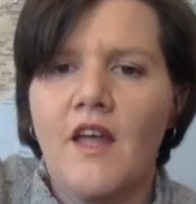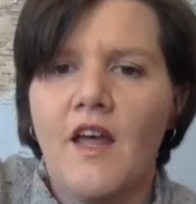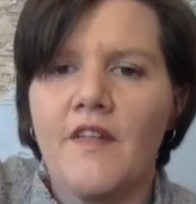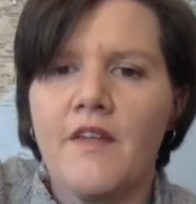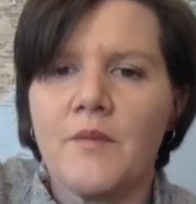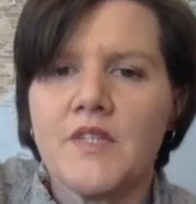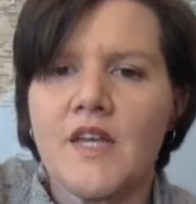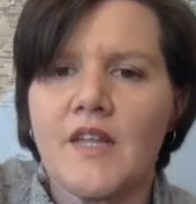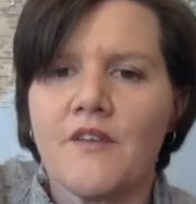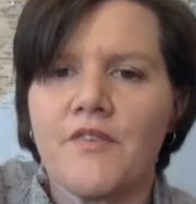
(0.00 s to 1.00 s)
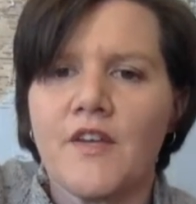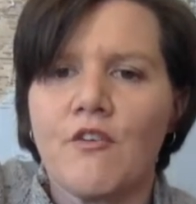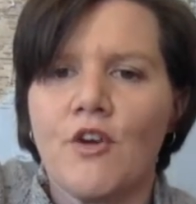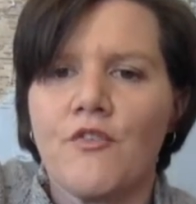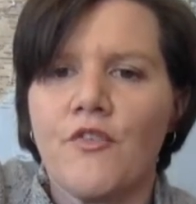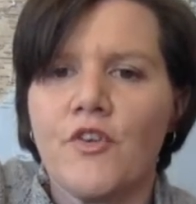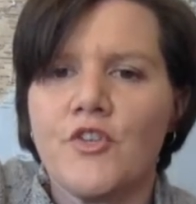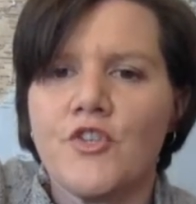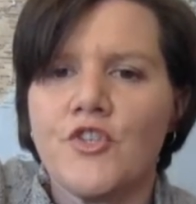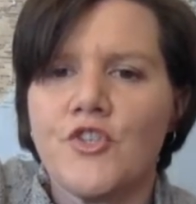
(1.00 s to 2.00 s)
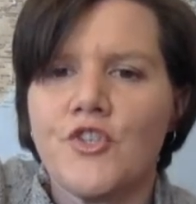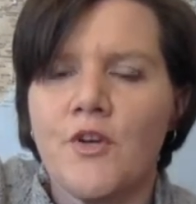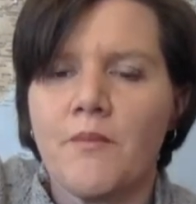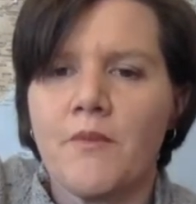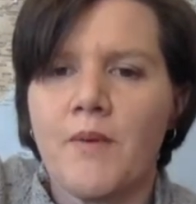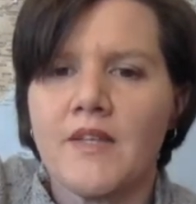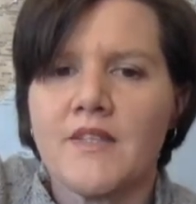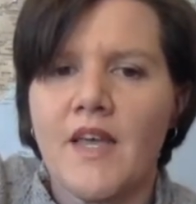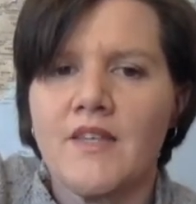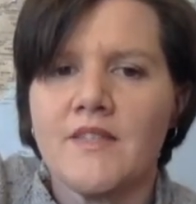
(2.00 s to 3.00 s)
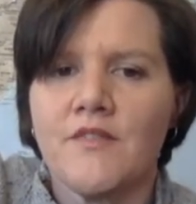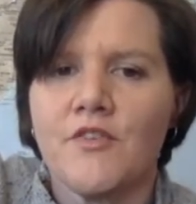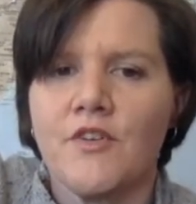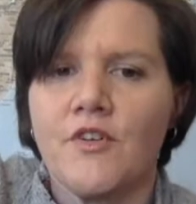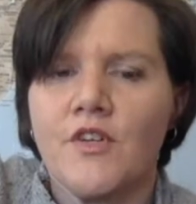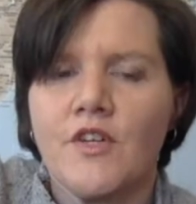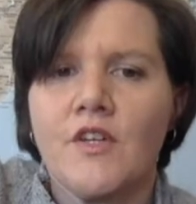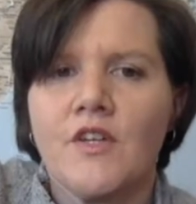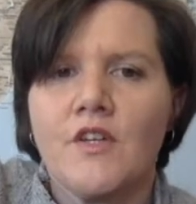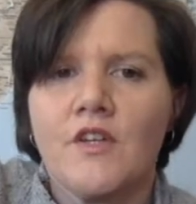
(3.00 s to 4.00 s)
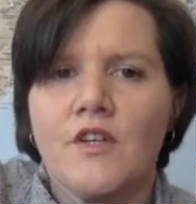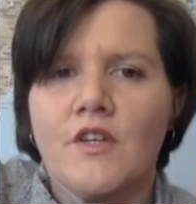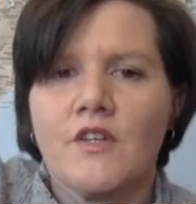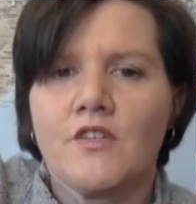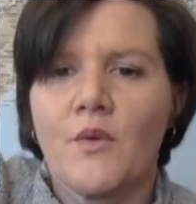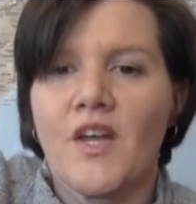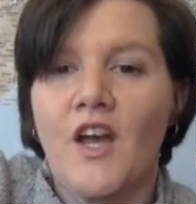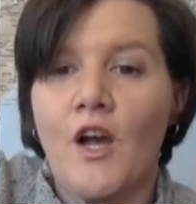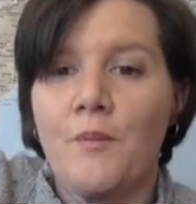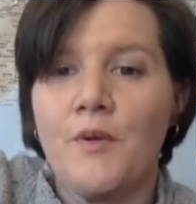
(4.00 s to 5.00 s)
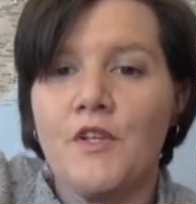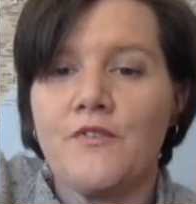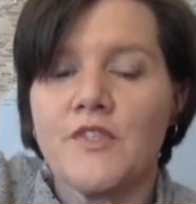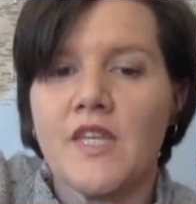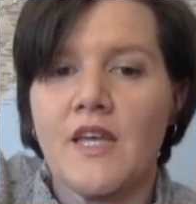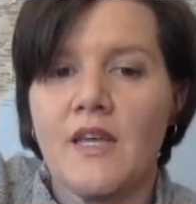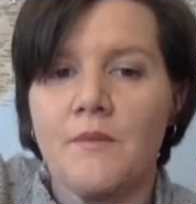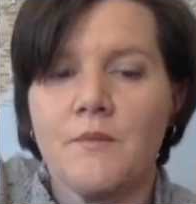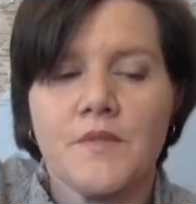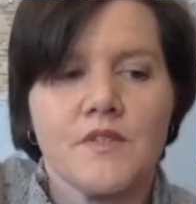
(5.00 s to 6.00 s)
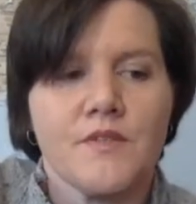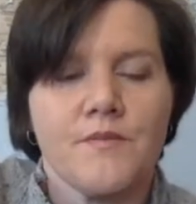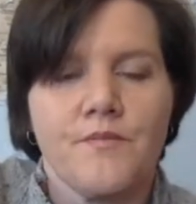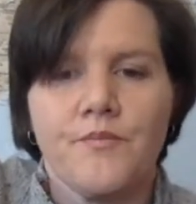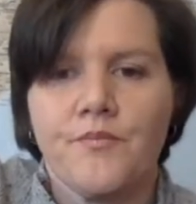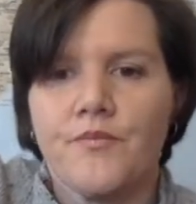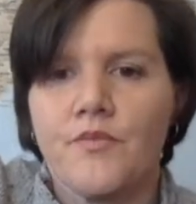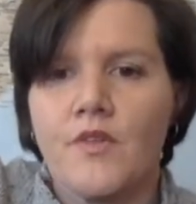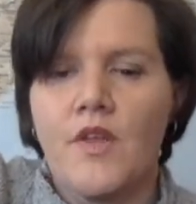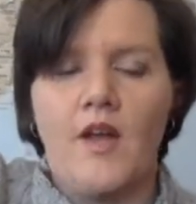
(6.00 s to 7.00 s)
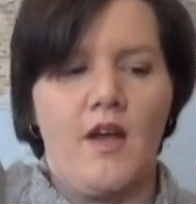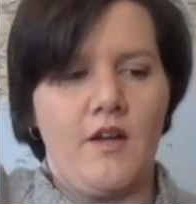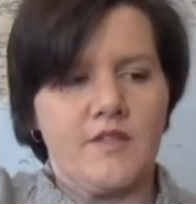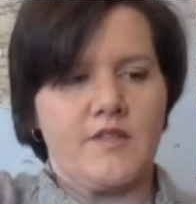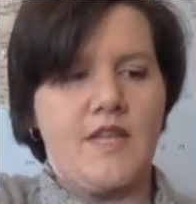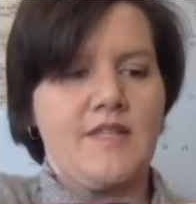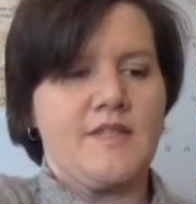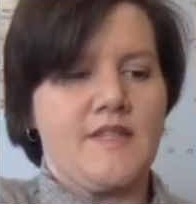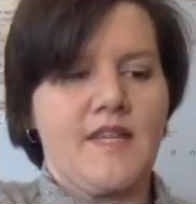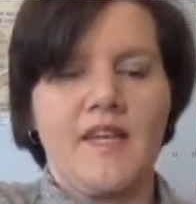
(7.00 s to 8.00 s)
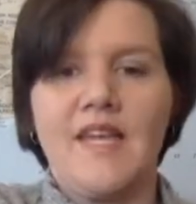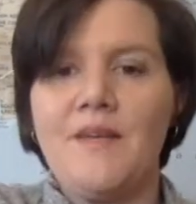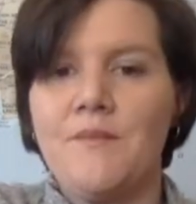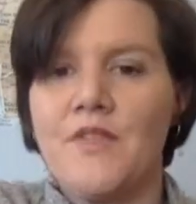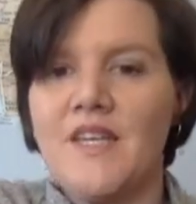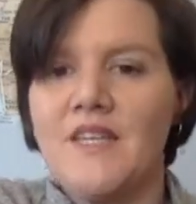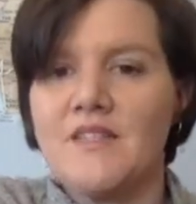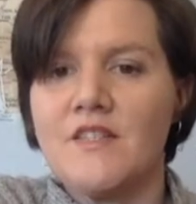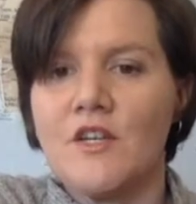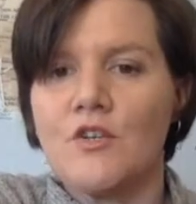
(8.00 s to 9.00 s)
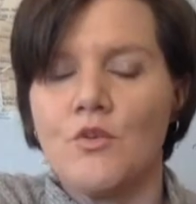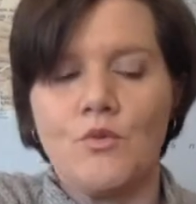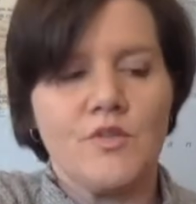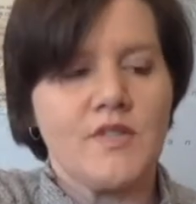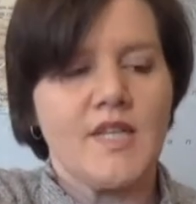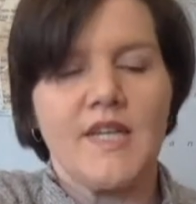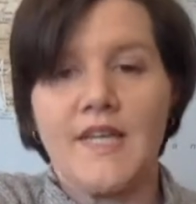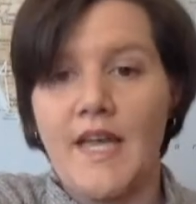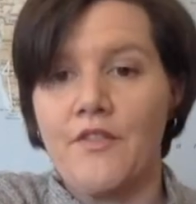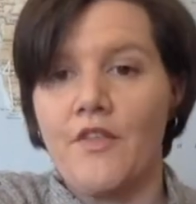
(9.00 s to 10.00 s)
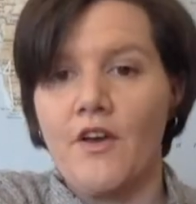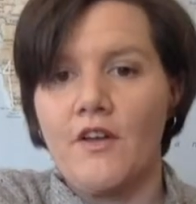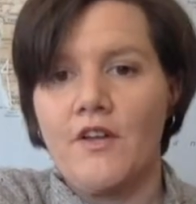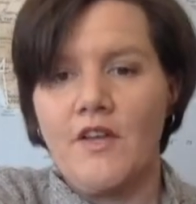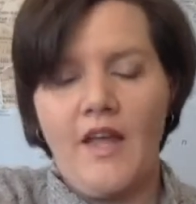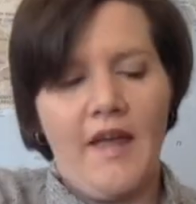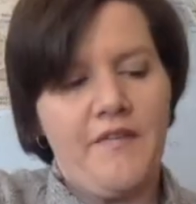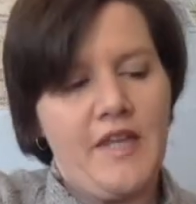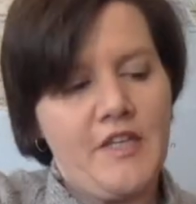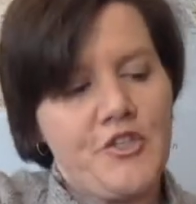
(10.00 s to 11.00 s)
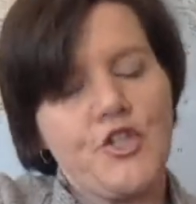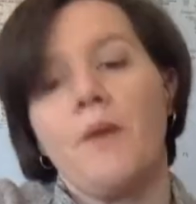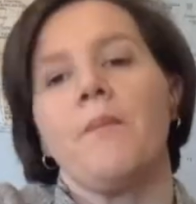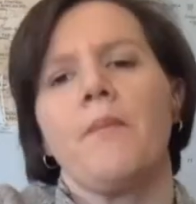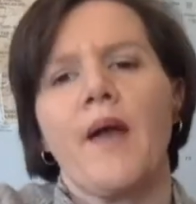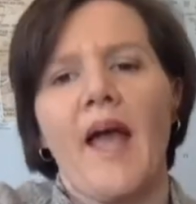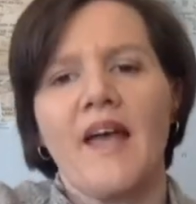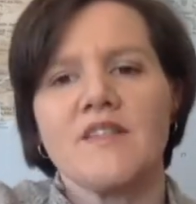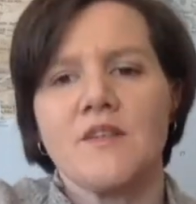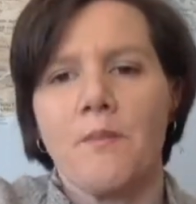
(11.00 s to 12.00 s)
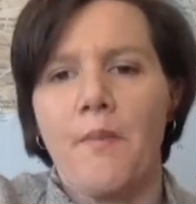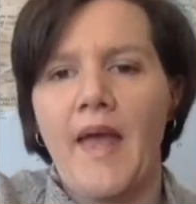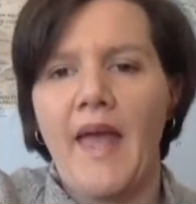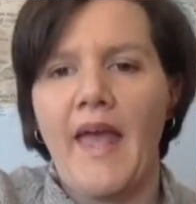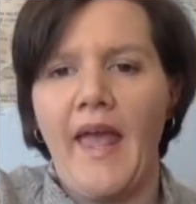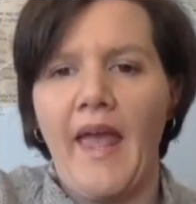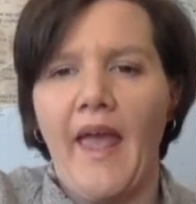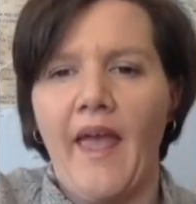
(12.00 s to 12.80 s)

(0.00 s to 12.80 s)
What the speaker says: And then we take that finger off, jump them back to A7. So a couple of tips is to keep these knuckles together and they jump as a pair.